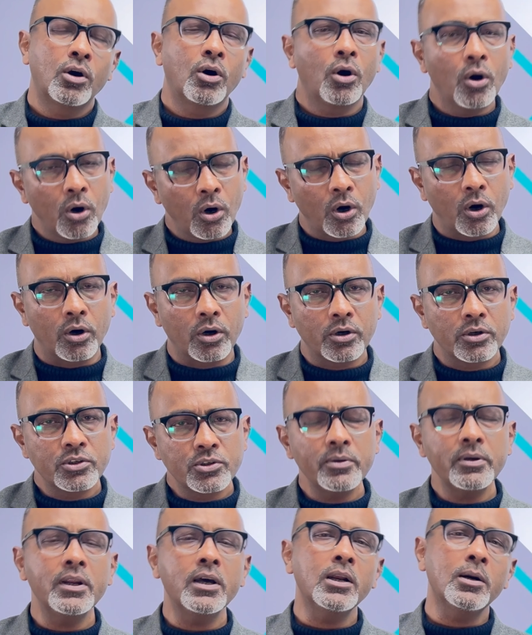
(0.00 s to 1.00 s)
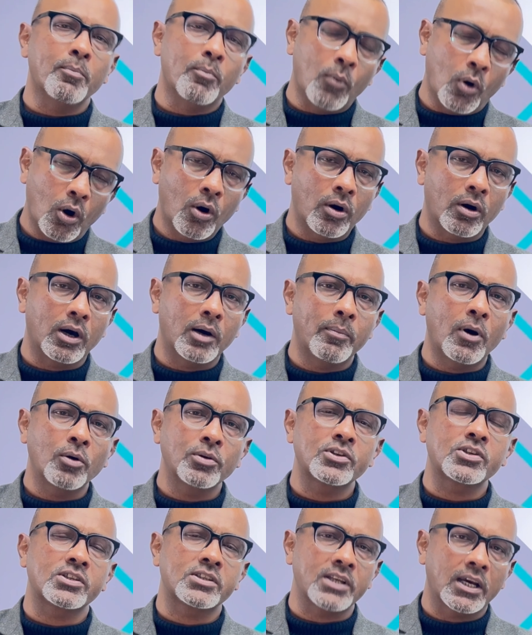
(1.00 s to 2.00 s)
or to learn more
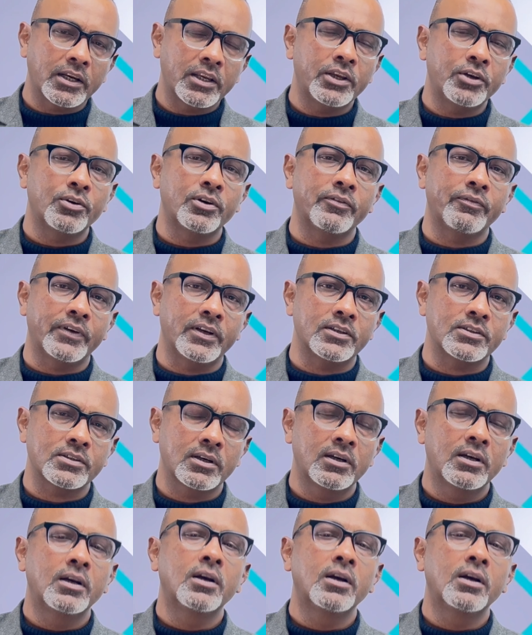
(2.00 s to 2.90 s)
about Study Unifees,